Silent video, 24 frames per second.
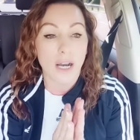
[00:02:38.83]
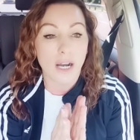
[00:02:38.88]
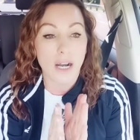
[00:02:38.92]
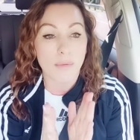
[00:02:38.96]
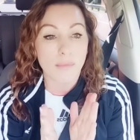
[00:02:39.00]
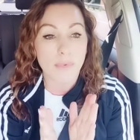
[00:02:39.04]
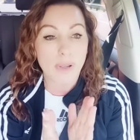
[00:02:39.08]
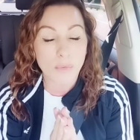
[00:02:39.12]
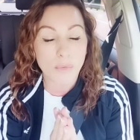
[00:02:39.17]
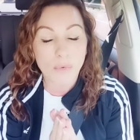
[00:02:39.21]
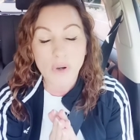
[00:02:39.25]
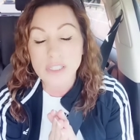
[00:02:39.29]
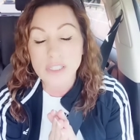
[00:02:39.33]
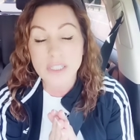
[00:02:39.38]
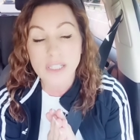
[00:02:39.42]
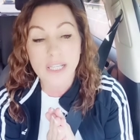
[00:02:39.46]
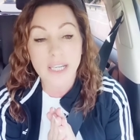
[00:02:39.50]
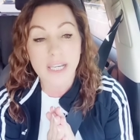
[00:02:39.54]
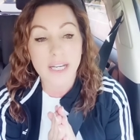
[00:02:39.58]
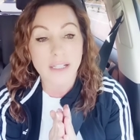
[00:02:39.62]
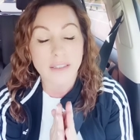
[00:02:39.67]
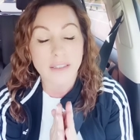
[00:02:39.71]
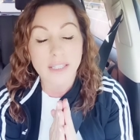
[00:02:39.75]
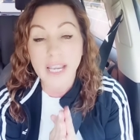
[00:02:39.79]
and once
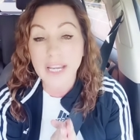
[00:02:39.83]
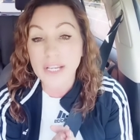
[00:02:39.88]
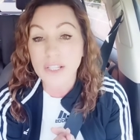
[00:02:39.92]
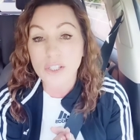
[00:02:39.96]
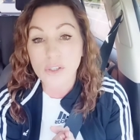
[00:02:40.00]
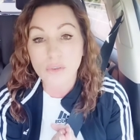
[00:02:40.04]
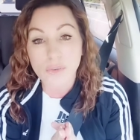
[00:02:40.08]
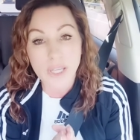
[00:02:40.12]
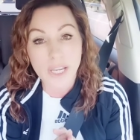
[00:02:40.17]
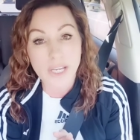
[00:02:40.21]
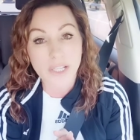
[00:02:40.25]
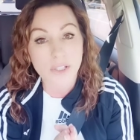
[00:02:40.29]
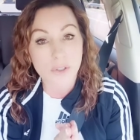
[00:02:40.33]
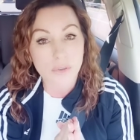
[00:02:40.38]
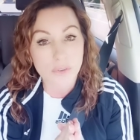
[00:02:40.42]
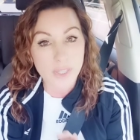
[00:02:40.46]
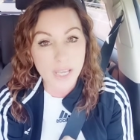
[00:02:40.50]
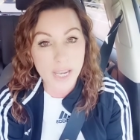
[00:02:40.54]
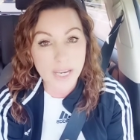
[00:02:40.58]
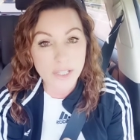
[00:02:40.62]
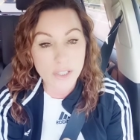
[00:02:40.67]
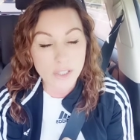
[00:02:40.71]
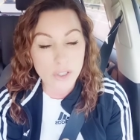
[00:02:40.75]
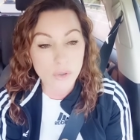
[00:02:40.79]
again, thank you
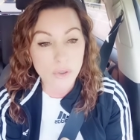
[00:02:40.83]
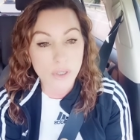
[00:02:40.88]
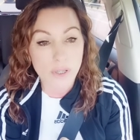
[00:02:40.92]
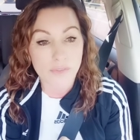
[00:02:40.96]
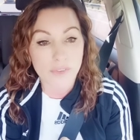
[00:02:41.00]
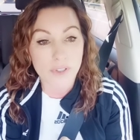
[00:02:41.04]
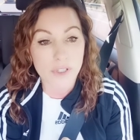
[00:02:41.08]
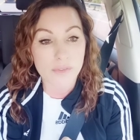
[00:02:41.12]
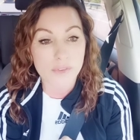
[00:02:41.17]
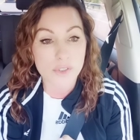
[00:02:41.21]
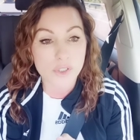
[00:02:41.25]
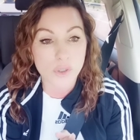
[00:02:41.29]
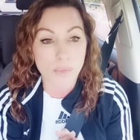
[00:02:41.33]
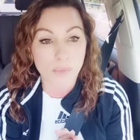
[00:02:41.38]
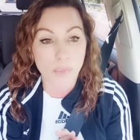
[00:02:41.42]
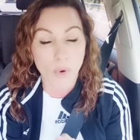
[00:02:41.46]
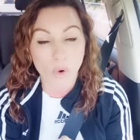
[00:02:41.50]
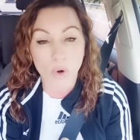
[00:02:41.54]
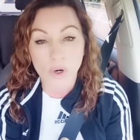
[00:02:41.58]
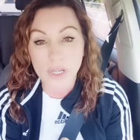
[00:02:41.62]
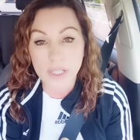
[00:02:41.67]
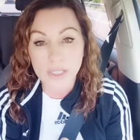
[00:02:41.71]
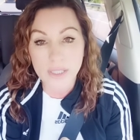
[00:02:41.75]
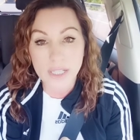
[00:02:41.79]
if you've
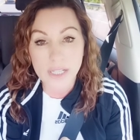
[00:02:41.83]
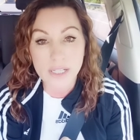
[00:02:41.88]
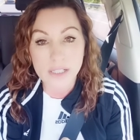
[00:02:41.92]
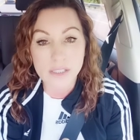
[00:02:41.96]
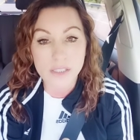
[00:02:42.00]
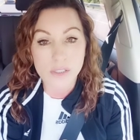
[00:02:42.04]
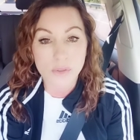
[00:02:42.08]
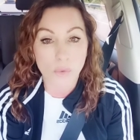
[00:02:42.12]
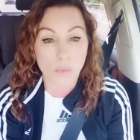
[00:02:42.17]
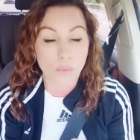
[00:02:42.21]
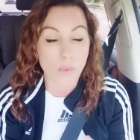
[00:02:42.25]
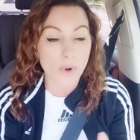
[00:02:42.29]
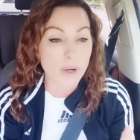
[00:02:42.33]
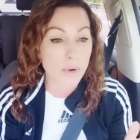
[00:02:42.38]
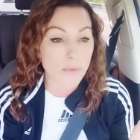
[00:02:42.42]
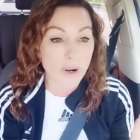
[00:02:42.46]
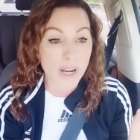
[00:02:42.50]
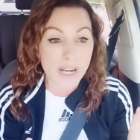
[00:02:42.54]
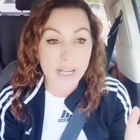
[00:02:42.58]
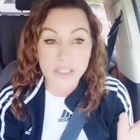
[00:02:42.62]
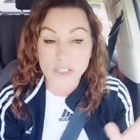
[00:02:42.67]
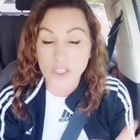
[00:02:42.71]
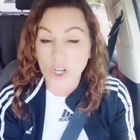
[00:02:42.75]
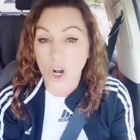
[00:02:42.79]
supported this. We
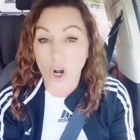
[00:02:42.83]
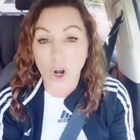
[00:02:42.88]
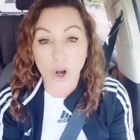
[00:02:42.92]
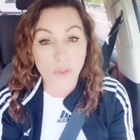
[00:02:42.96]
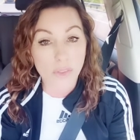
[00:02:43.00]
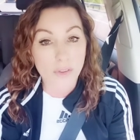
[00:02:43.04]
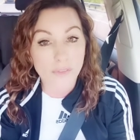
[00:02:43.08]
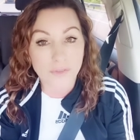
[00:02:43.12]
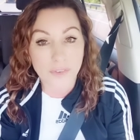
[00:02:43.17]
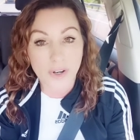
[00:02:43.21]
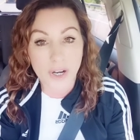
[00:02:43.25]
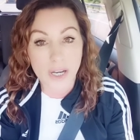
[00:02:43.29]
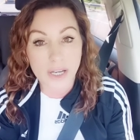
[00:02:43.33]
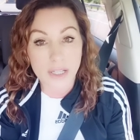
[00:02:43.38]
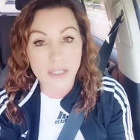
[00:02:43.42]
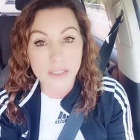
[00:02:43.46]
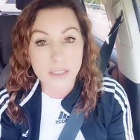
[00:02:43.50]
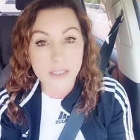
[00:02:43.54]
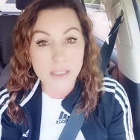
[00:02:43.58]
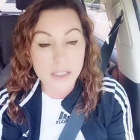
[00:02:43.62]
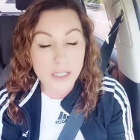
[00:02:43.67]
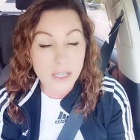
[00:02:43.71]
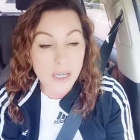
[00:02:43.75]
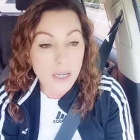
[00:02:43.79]
raised all the
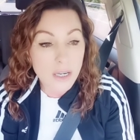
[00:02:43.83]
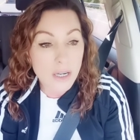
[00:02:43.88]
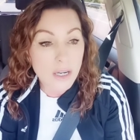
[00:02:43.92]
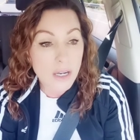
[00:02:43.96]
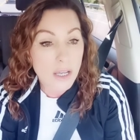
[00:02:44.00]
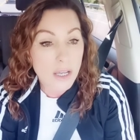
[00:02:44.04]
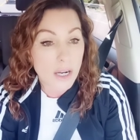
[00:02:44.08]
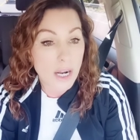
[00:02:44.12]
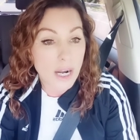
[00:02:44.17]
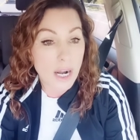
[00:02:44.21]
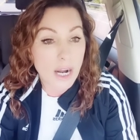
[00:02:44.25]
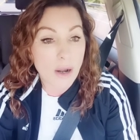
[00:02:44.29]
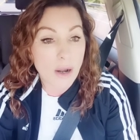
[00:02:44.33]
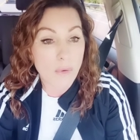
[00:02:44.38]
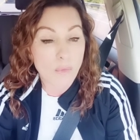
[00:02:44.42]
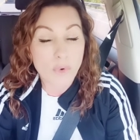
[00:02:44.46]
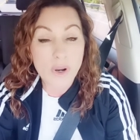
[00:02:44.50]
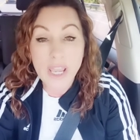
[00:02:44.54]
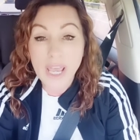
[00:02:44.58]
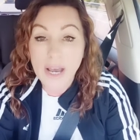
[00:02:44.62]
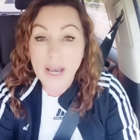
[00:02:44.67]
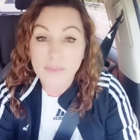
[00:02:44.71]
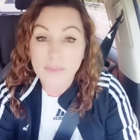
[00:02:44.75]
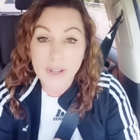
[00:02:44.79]
funds.
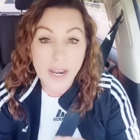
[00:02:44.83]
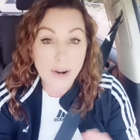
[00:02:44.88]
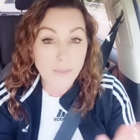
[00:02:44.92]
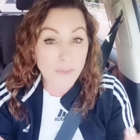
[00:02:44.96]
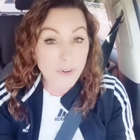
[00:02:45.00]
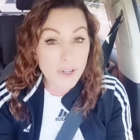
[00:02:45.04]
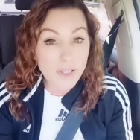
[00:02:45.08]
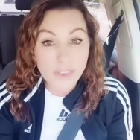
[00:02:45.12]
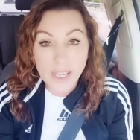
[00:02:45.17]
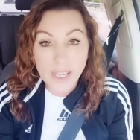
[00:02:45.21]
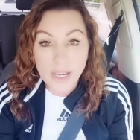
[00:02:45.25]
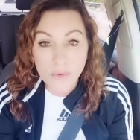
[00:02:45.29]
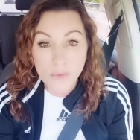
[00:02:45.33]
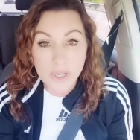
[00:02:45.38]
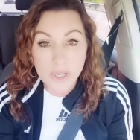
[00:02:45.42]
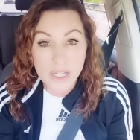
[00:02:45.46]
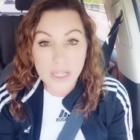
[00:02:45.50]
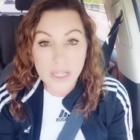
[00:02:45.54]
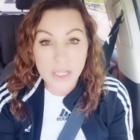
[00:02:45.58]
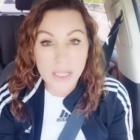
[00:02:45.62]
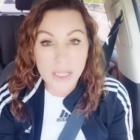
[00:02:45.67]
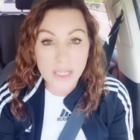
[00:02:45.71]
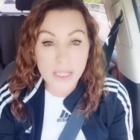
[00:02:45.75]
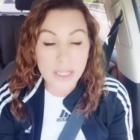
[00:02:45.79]
We have everything
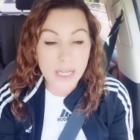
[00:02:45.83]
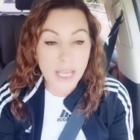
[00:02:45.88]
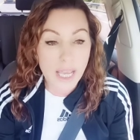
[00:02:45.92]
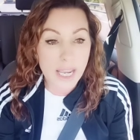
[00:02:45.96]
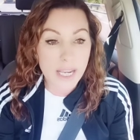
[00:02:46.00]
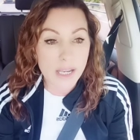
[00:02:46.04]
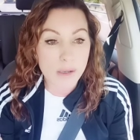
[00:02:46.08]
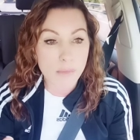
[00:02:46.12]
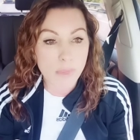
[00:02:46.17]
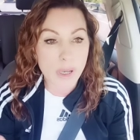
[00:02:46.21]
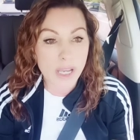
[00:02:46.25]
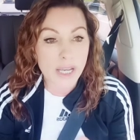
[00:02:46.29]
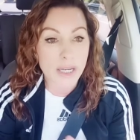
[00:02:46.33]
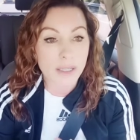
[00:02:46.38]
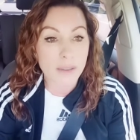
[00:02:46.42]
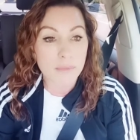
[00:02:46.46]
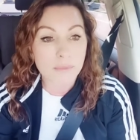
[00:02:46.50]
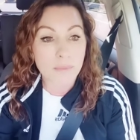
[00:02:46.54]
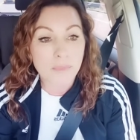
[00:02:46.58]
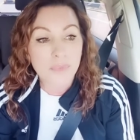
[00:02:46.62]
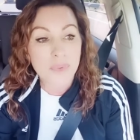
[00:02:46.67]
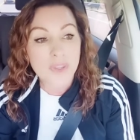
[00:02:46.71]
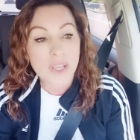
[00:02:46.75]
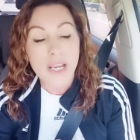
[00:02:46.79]
we need,
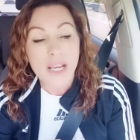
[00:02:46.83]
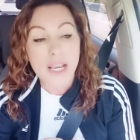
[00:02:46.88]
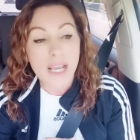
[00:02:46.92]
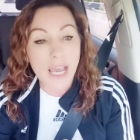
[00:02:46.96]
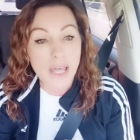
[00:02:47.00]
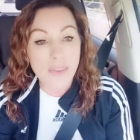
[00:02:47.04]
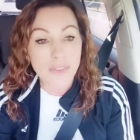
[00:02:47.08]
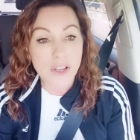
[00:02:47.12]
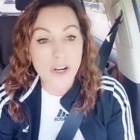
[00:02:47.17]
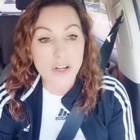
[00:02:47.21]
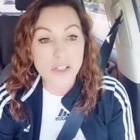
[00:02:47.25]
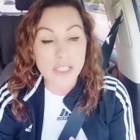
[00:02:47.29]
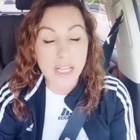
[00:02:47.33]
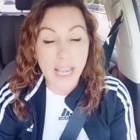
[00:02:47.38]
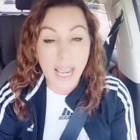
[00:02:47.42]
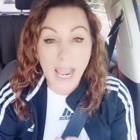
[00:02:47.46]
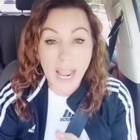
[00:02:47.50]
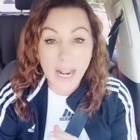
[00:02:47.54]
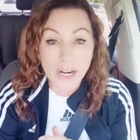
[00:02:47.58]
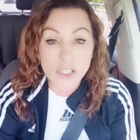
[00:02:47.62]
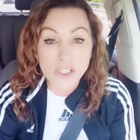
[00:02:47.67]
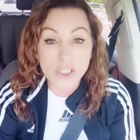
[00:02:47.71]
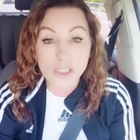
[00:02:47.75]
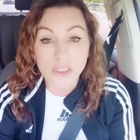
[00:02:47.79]
amen. And there's
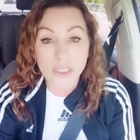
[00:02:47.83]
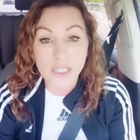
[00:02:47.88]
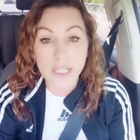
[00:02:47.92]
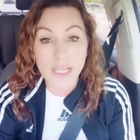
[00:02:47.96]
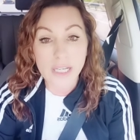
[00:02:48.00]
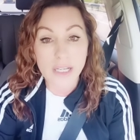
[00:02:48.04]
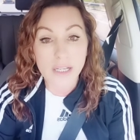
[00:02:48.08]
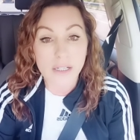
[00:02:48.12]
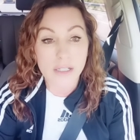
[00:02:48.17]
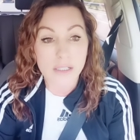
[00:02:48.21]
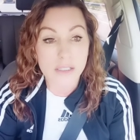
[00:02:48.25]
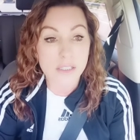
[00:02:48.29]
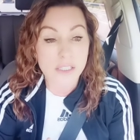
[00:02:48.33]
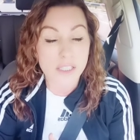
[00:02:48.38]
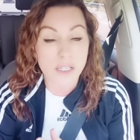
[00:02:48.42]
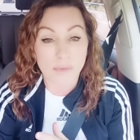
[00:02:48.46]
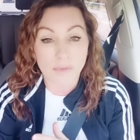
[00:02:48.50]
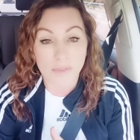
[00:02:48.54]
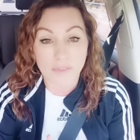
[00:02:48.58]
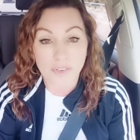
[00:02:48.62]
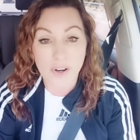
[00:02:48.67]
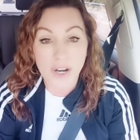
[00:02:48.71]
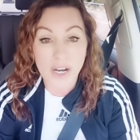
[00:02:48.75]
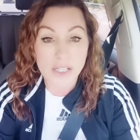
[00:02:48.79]
actually
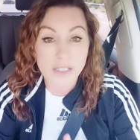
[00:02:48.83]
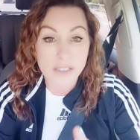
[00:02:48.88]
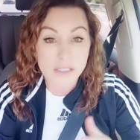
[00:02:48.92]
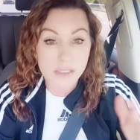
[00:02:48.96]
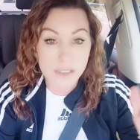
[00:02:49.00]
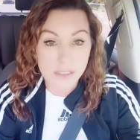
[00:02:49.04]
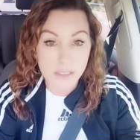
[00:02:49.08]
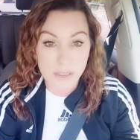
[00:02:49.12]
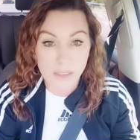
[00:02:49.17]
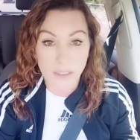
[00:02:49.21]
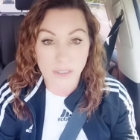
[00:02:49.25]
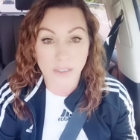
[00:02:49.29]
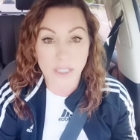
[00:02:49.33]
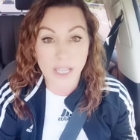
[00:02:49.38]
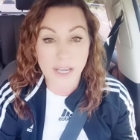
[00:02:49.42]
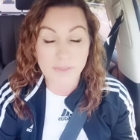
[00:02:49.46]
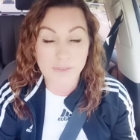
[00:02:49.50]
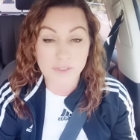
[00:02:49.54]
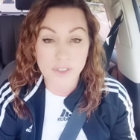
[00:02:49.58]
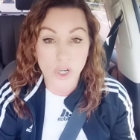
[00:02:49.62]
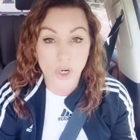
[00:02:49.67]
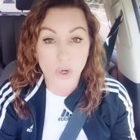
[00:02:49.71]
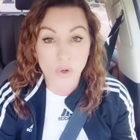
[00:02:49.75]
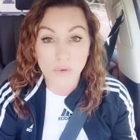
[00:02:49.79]
some funds
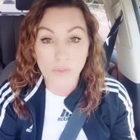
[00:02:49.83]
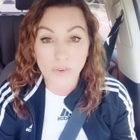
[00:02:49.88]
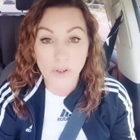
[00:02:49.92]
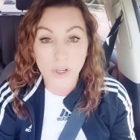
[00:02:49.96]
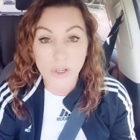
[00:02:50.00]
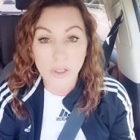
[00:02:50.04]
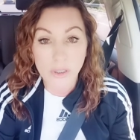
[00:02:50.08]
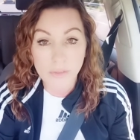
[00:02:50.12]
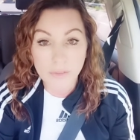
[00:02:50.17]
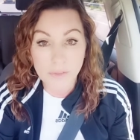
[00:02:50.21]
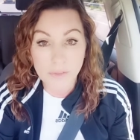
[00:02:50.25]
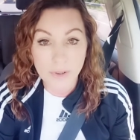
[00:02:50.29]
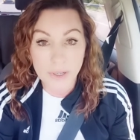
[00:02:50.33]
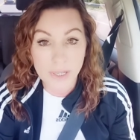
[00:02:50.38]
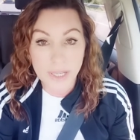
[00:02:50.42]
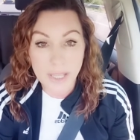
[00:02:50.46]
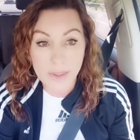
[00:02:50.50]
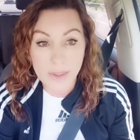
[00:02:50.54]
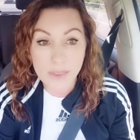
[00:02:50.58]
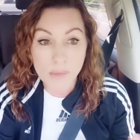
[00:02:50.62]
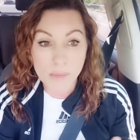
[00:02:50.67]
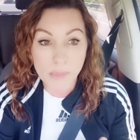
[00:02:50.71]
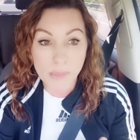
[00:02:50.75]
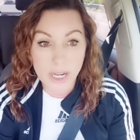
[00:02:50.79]
left over
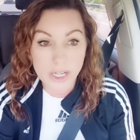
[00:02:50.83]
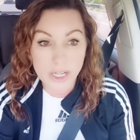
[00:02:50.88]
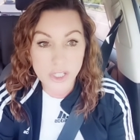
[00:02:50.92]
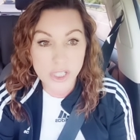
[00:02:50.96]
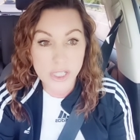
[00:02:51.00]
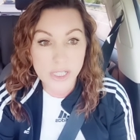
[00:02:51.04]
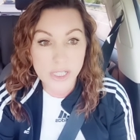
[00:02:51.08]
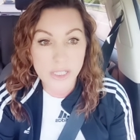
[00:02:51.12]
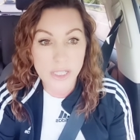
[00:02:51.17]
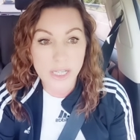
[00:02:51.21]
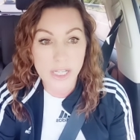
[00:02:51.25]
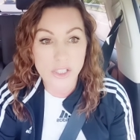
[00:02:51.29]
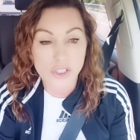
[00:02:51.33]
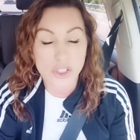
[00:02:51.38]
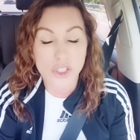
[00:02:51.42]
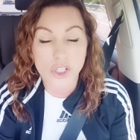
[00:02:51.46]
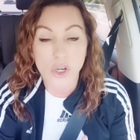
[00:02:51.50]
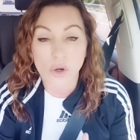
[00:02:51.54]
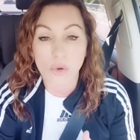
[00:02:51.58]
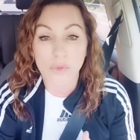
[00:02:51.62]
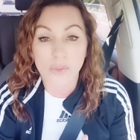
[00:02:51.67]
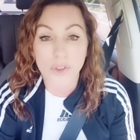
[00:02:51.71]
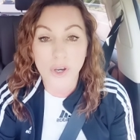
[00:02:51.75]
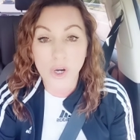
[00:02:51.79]
in the budget. And
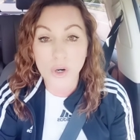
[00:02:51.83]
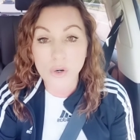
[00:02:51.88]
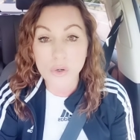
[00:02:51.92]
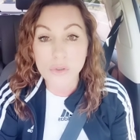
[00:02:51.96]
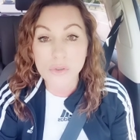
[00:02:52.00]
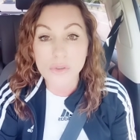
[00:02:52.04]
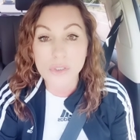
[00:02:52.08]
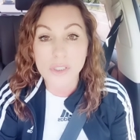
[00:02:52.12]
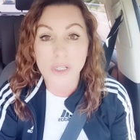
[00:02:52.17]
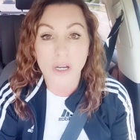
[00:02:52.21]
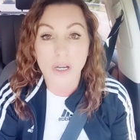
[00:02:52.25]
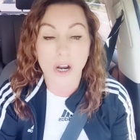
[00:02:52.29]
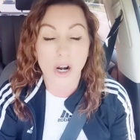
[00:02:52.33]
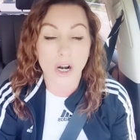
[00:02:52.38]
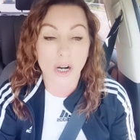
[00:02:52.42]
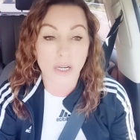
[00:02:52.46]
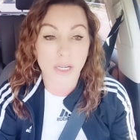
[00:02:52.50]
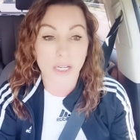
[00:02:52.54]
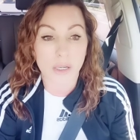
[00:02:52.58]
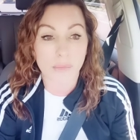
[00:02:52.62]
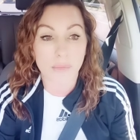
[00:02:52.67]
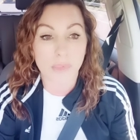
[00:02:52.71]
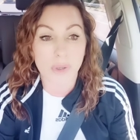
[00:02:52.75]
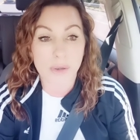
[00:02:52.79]
so those are
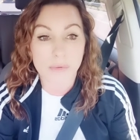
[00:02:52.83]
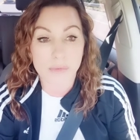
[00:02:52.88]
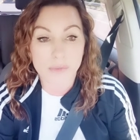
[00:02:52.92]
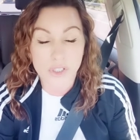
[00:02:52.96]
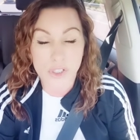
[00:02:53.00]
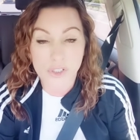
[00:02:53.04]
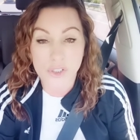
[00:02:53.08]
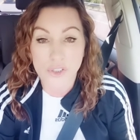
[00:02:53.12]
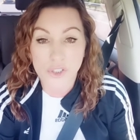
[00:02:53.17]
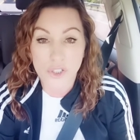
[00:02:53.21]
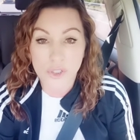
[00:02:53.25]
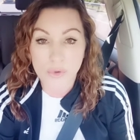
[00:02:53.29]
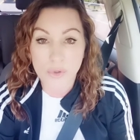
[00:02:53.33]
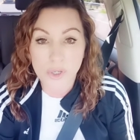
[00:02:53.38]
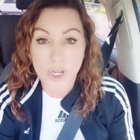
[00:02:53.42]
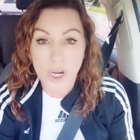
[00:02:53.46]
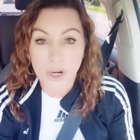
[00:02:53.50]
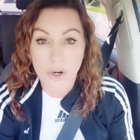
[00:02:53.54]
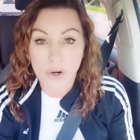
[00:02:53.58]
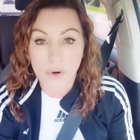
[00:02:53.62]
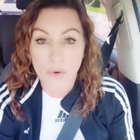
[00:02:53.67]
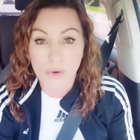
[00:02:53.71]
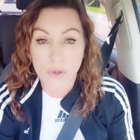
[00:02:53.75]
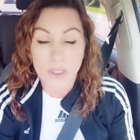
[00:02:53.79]
going to be, just so you
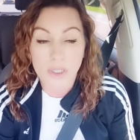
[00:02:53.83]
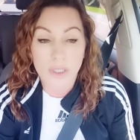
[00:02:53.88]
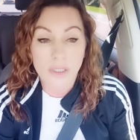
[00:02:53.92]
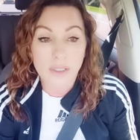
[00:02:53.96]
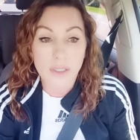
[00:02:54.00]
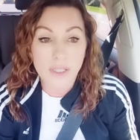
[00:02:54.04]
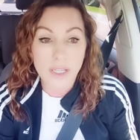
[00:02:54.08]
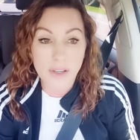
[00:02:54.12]
know,